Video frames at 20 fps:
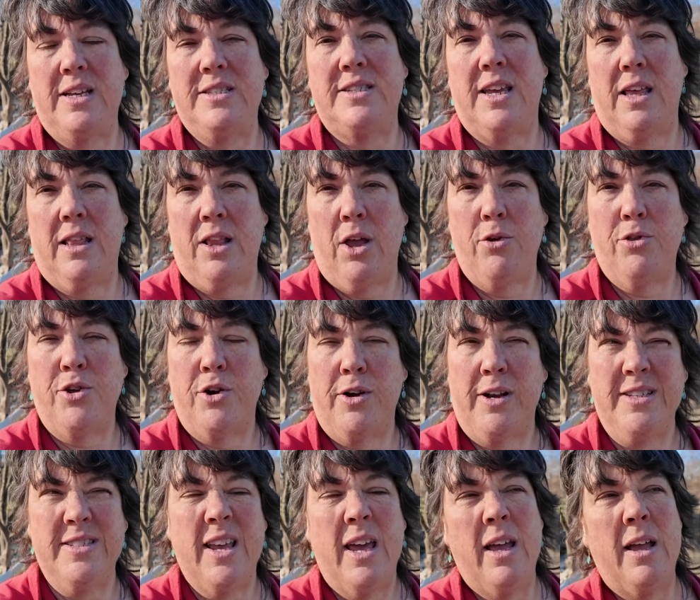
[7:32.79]
I'd say low
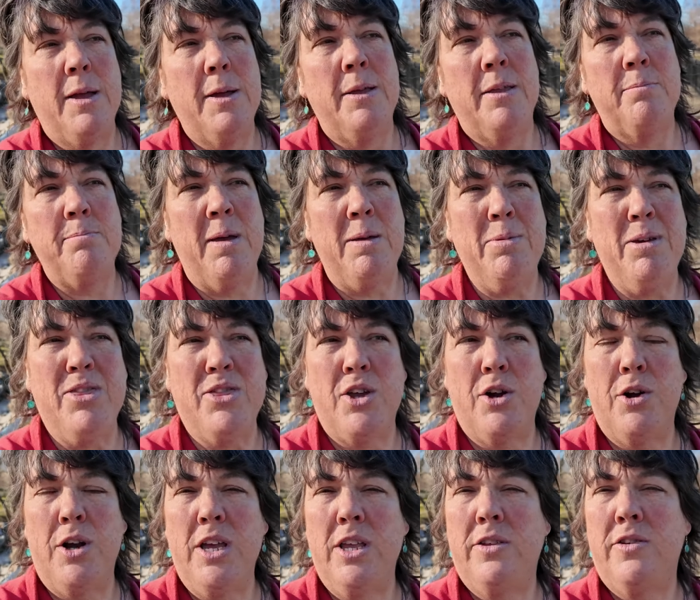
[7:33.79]
30s, maybe
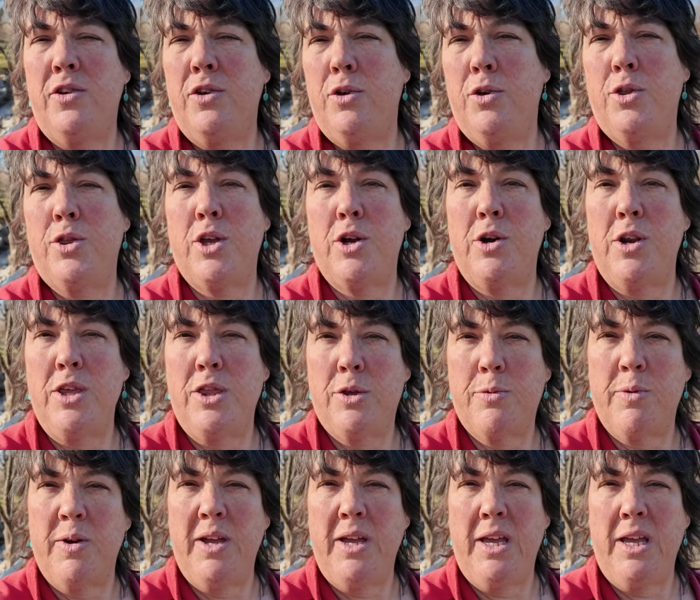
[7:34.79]
32,
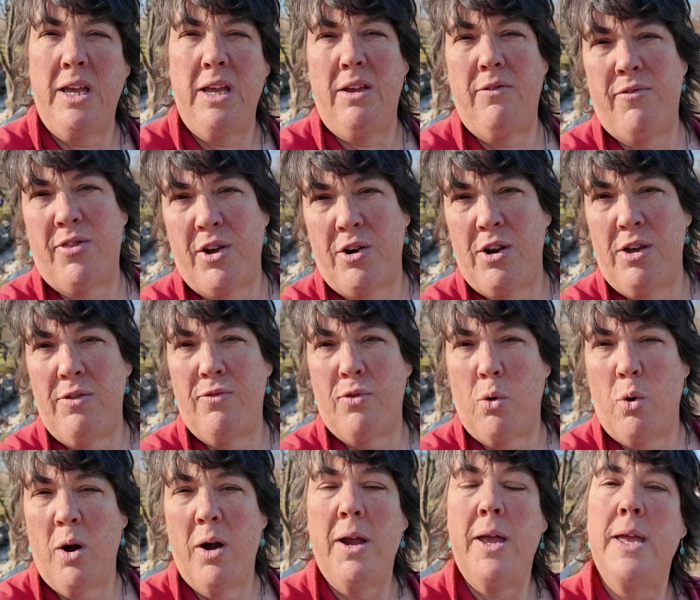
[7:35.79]
33,
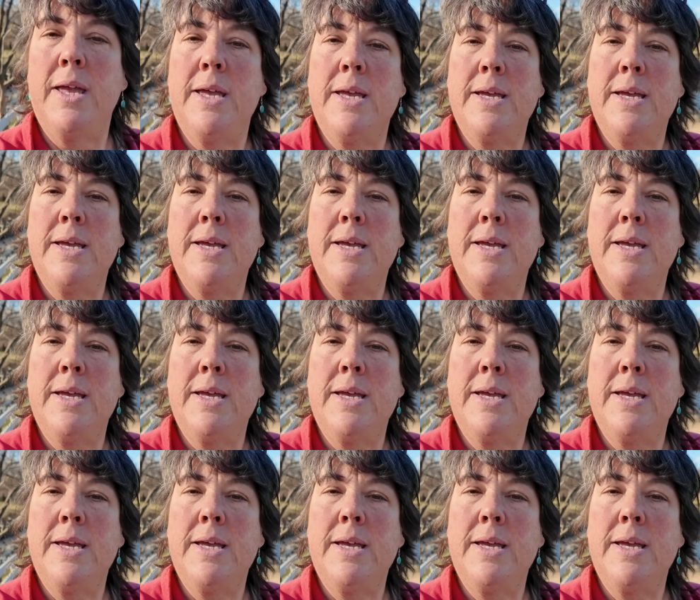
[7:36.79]
34.